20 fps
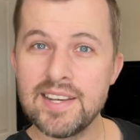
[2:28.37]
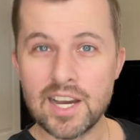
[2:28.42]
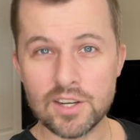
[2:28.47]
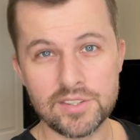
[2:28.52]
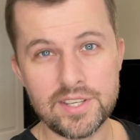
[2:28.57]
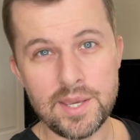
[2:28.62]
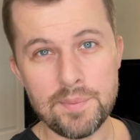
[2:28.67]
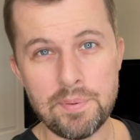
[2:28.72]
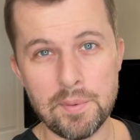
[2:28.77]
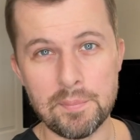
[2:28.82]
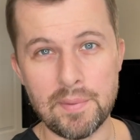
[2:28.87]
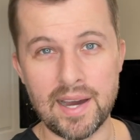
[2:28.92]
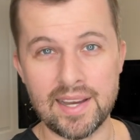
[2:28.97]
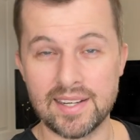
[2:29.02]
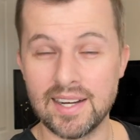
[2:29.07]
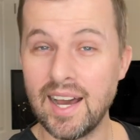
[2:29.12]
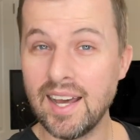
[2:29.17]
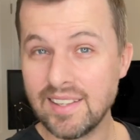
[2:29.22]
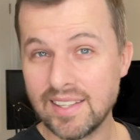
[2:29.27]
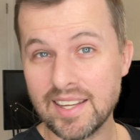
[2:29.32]
Now keep in mind,
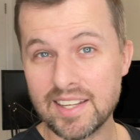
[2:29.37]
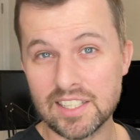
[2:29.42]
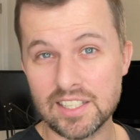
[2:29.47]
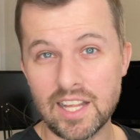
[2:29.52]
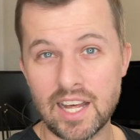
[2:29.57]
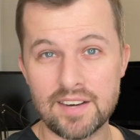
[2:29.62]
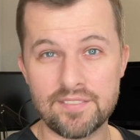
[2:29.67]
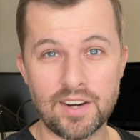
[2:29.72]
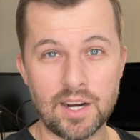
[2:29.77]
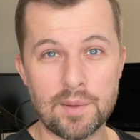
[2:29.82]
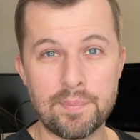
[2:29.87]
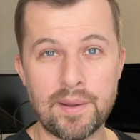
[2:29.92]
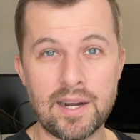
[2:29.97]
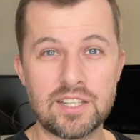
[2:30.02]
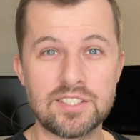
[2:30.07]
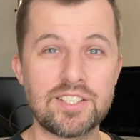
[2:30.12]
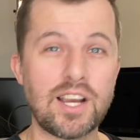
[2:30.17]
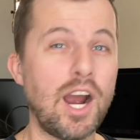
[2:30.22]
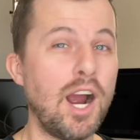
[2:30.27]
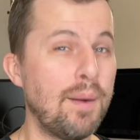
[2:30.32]
unlike a lot of our
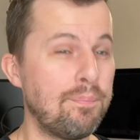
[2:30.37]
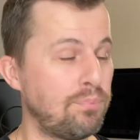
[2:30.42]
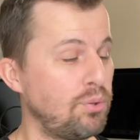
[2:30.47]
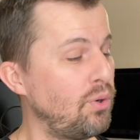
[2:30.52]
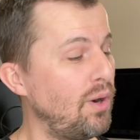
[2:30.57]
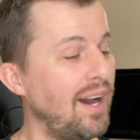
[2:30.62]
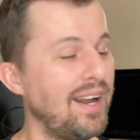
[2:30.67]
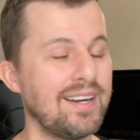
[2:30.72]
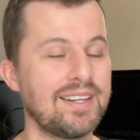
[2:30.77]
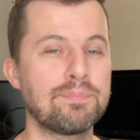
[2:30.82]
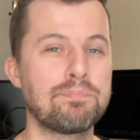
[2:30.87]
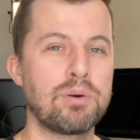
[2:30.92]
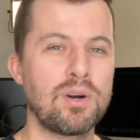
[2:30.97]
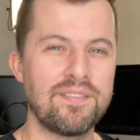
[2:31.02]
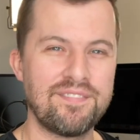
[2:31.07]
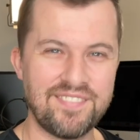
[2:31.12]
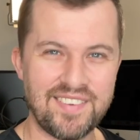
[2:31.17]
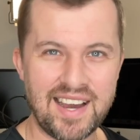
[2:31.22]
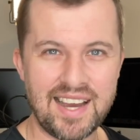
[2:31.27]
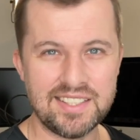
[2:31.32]
competitors, our product
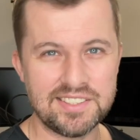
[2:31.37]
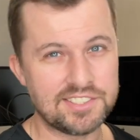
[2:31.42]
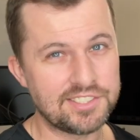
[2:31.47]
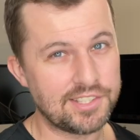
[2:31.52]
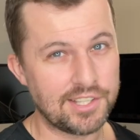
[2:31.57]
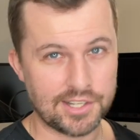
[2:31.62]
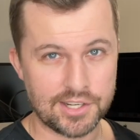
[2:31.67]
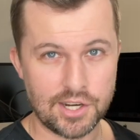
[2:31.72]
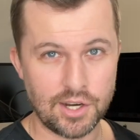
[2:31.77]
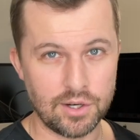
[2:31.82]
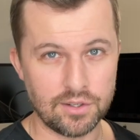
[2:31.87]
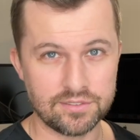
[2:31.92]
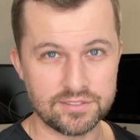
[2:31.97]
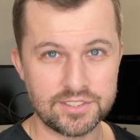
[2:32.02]
provides the cove.